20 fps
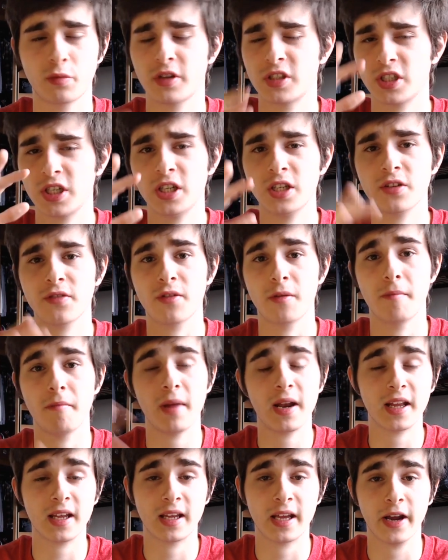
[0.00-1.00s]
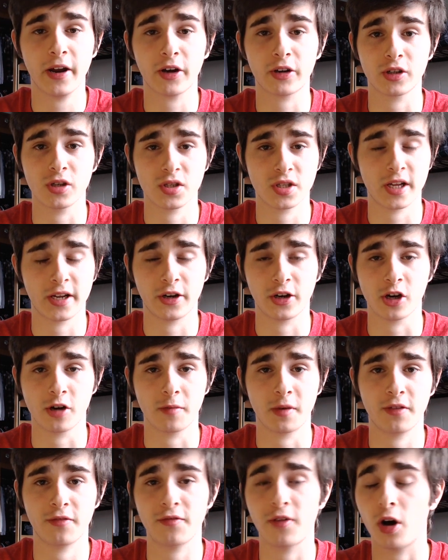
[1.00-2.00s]
each of the many characters that you're going to be
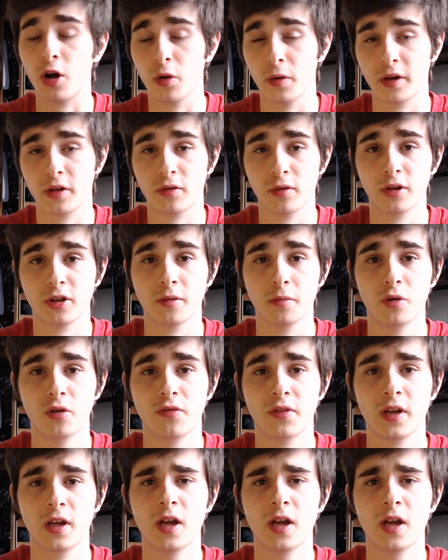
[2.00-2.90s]
following throughout the movie.